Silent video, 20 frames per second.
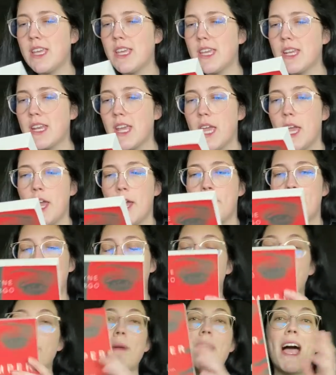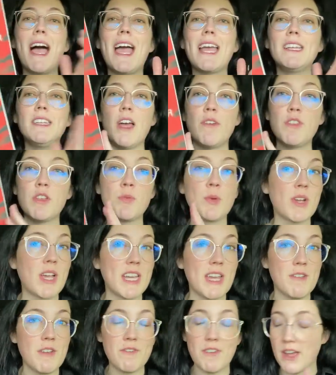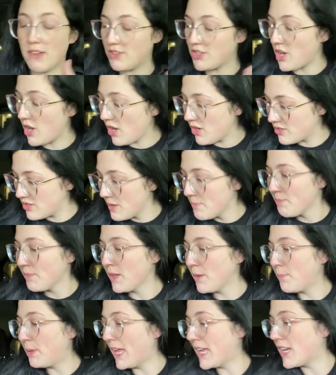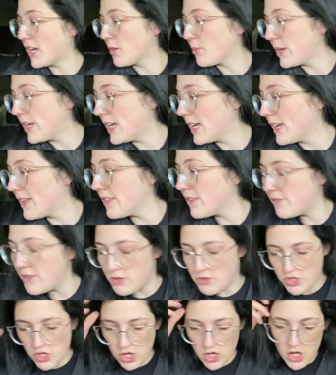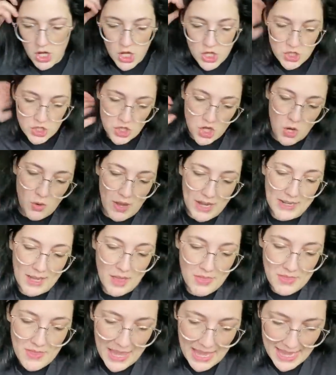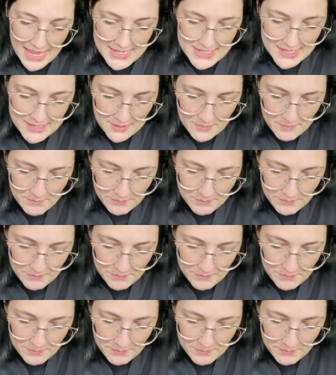it. But I love this book. I gave it 5 stars. Planning on reading it in the future. So I got that.